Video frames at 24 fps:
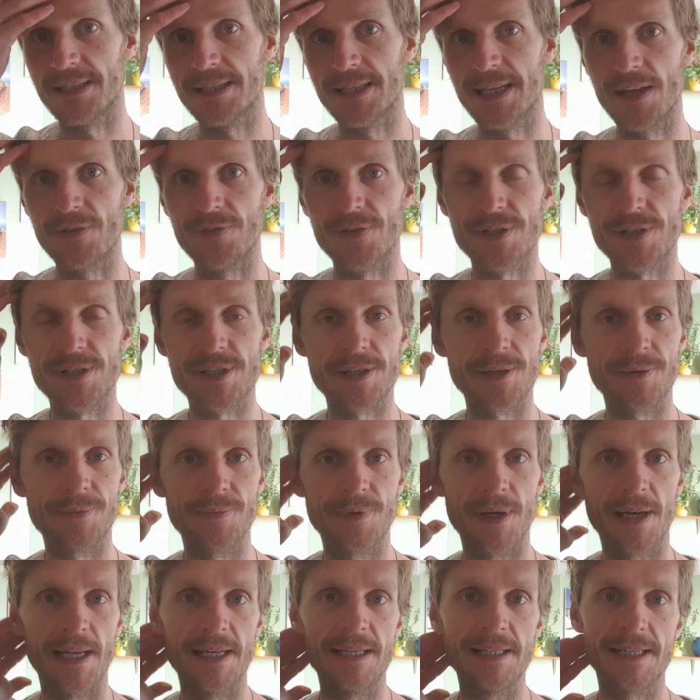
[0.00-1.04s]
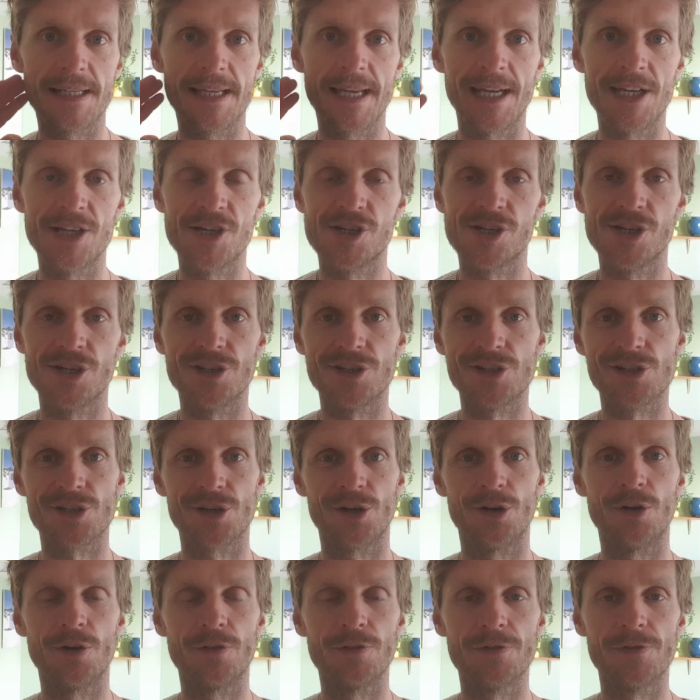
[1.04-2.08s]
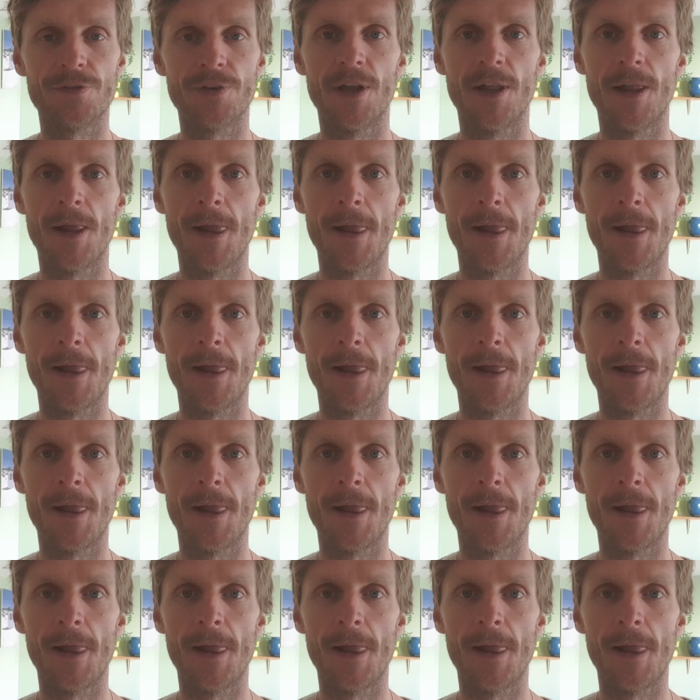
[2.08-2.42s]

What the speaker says: gives indications of